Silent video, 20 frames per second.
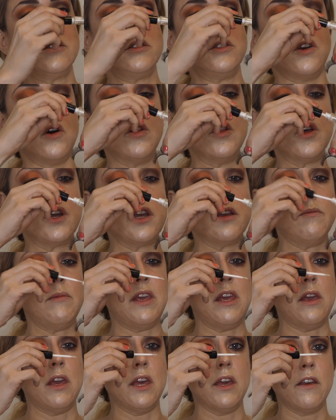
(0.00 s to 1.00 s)
Don't look at
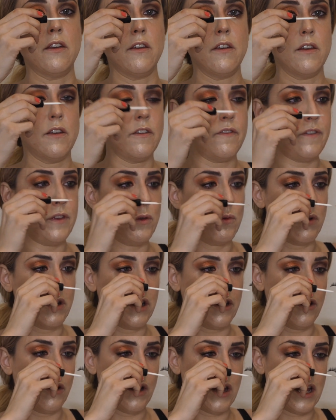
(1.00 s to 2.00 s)
me if you
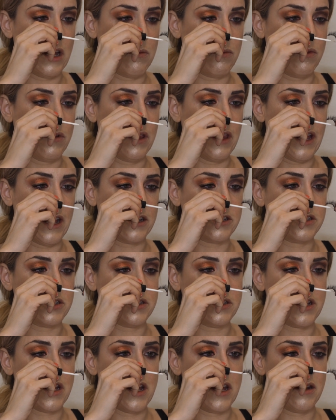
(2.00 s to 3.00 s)
want to know how to put
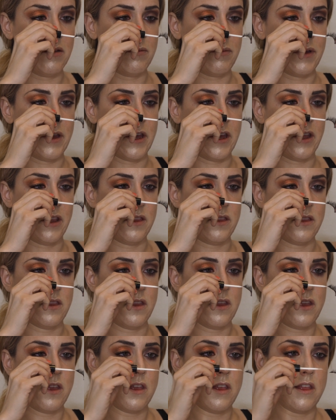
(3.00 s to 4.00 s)
lashes on, but
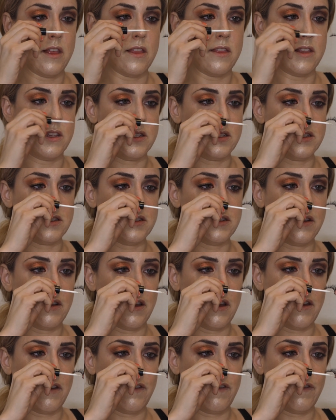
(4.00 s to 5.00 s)
this is
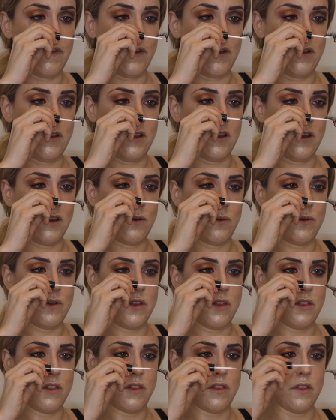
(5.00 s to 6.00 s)
a full look
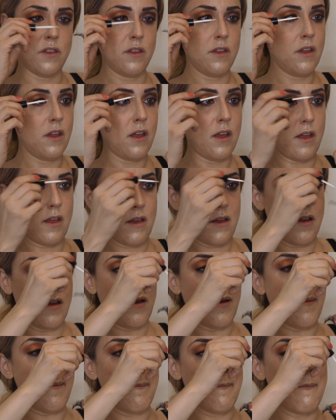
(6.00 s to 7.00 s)
with
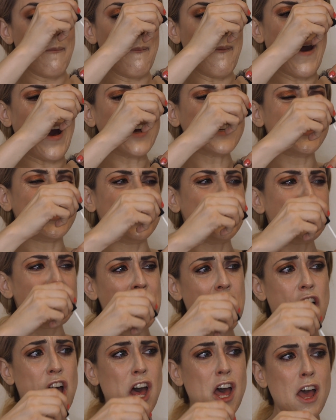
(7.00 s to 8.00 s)

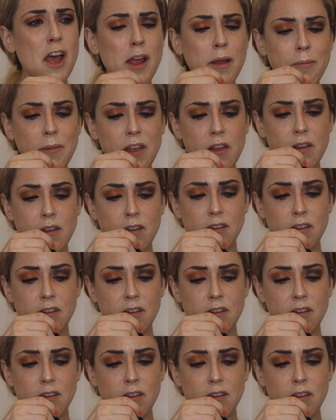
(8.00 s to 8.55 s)
Boxycharm.